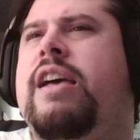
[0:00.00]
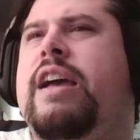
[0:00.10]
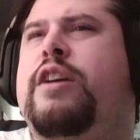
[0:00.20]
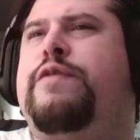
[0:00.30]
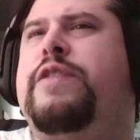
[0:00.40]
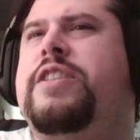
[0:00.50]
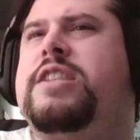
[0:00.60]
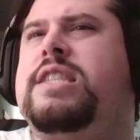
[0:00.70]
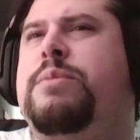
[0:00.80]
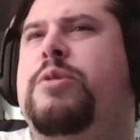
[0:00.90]
I could feel the
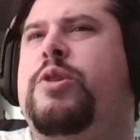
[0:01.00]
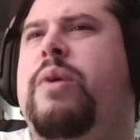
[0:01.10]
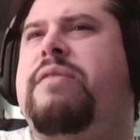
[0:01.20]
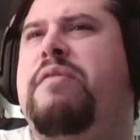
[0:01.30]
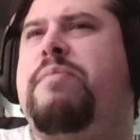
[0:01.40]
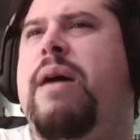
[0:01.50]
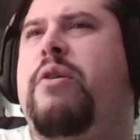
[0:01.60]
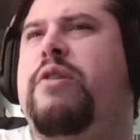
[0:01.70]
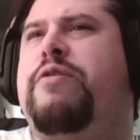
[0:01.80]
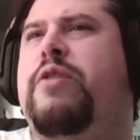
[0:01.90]
similar wave of
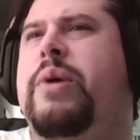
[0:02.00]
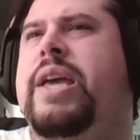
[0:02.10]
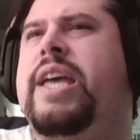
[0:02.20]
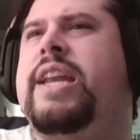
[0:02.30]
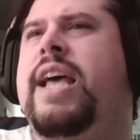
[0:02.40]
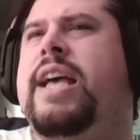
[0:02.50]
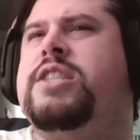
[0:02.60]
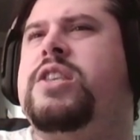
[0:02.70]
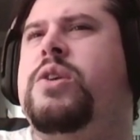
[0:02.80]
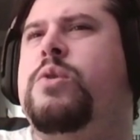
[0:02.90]
power flowing in
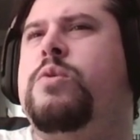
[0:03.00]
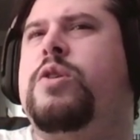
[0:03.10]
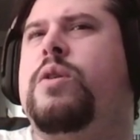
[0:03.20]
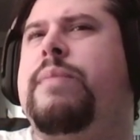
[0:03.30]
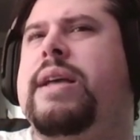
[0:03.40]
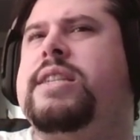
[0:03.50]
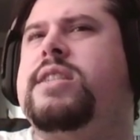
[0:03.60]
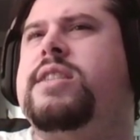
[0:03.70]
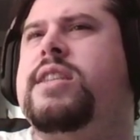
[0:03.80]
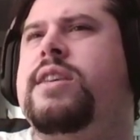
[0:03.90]
as you, Your
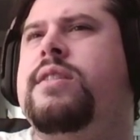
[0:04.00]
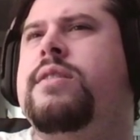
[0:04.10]
Majesty.